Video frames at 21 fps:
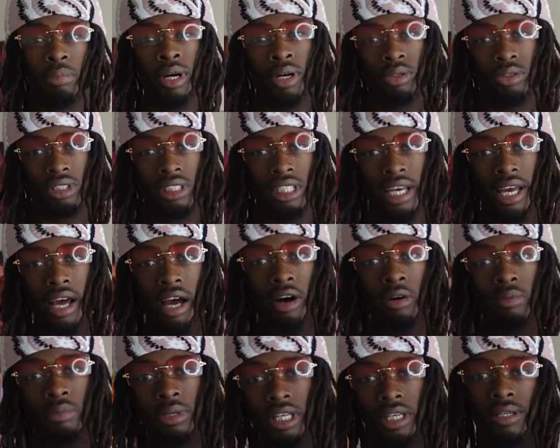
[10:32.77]
Bro,
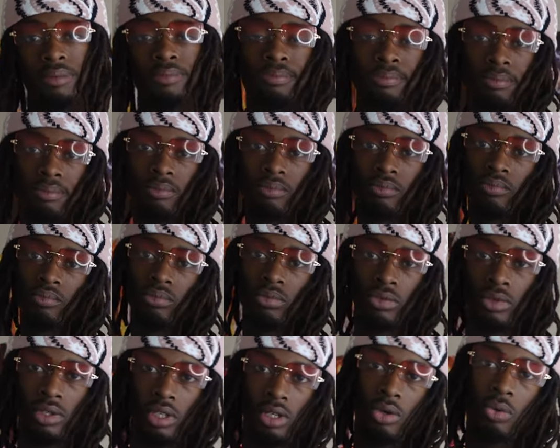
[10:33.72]
tell me
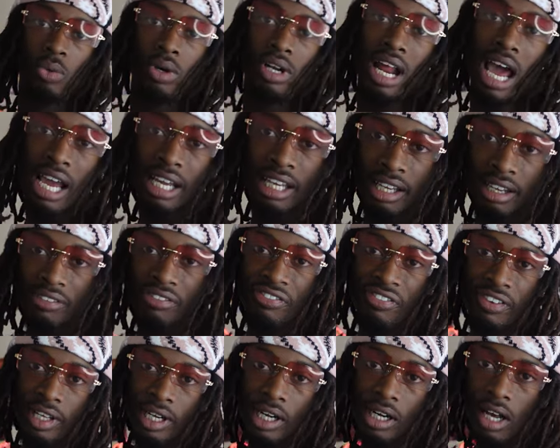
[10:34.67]
when I get
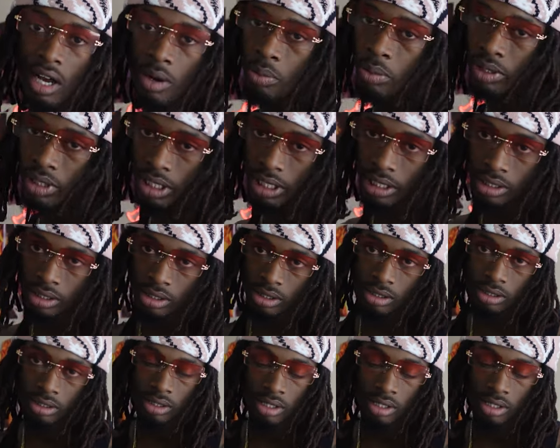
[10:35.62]
fitted up with this,